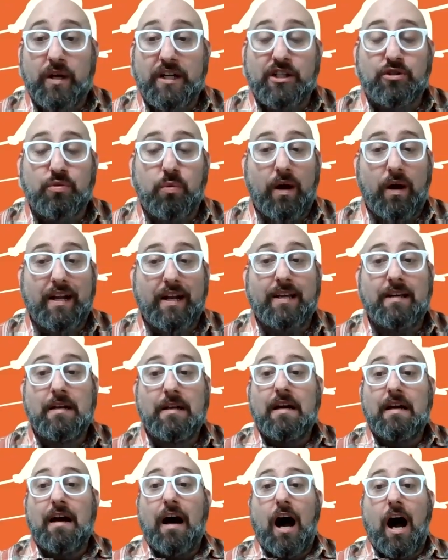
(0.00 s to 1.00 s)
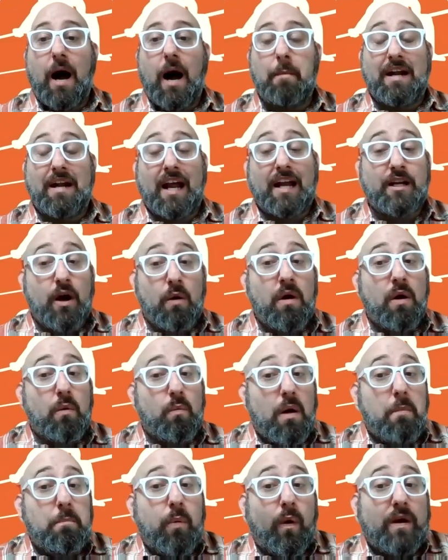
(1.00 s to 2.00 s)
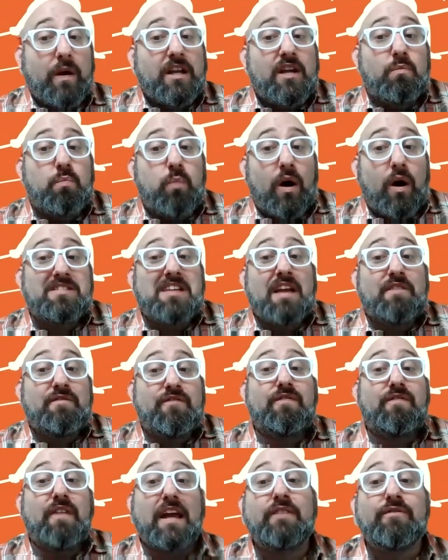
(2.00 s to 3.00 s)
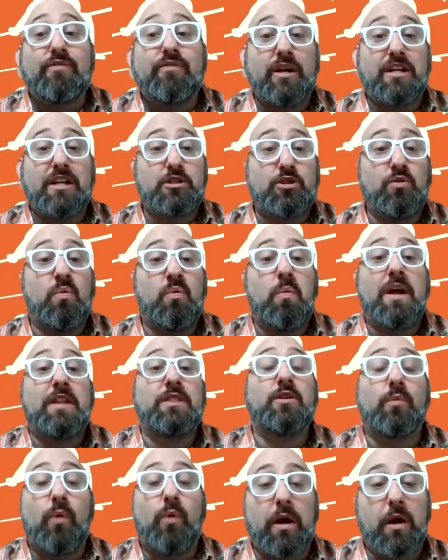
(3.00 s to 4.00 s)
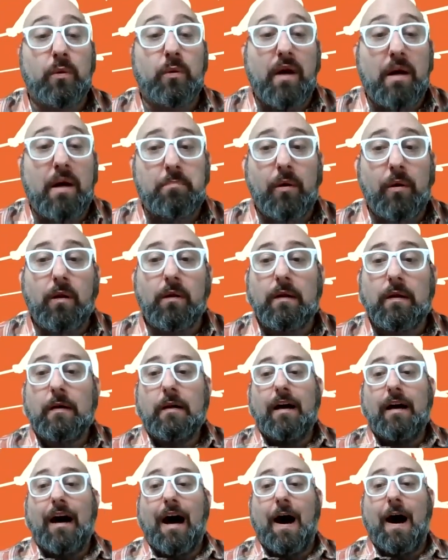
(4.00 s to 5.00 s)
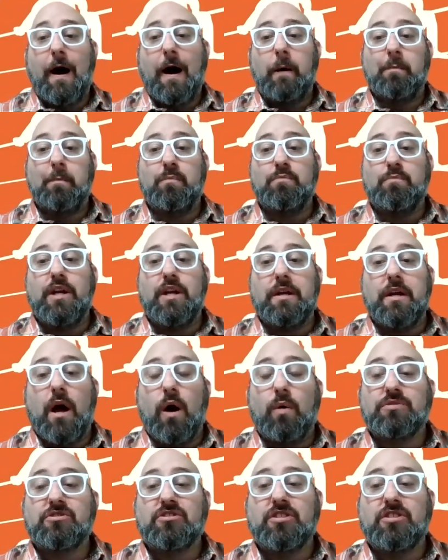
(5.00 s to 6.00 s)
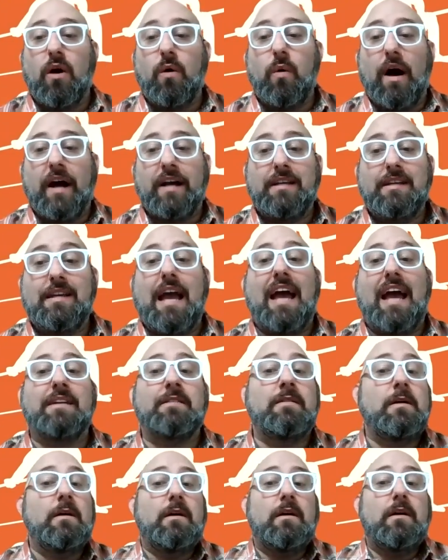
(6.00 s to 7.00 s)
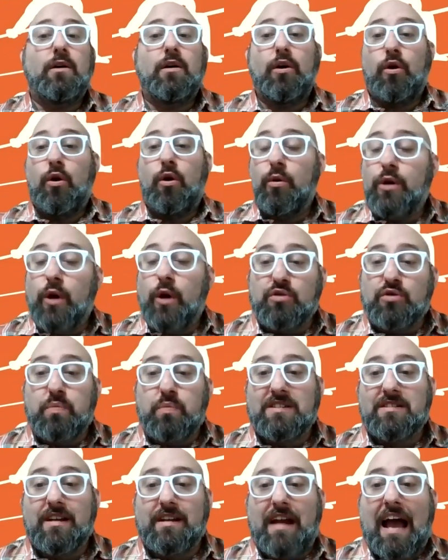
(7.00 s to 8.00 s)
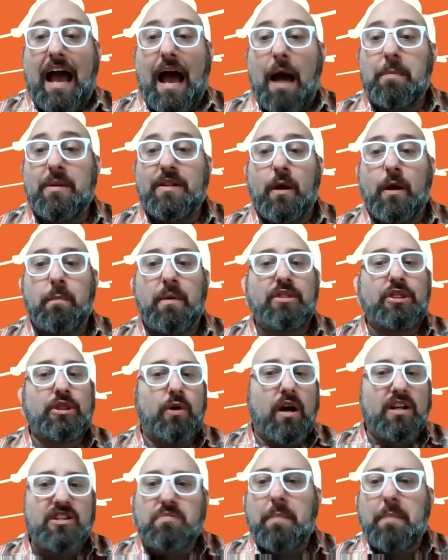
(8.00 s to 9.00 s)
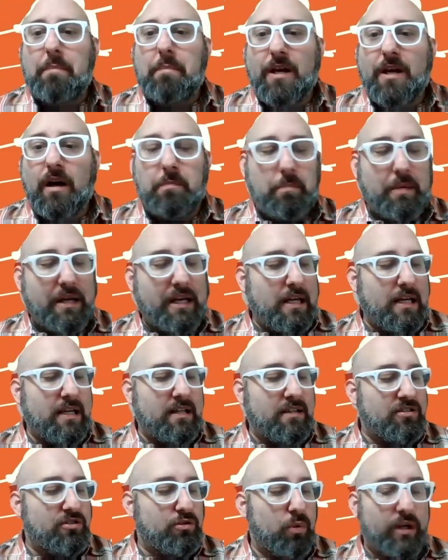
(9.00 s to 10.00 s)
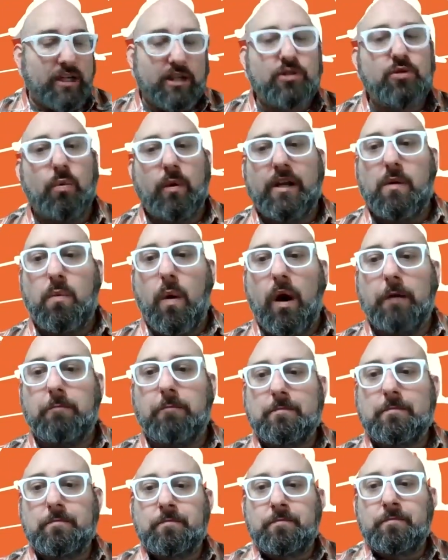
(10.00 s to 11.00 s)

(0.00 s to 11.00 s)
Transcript: 2020. And I know at one point he was a favorite to win the Royal Rumble. So again, who knows what's going to happen there, but thoughts maybe on Big E's 2021.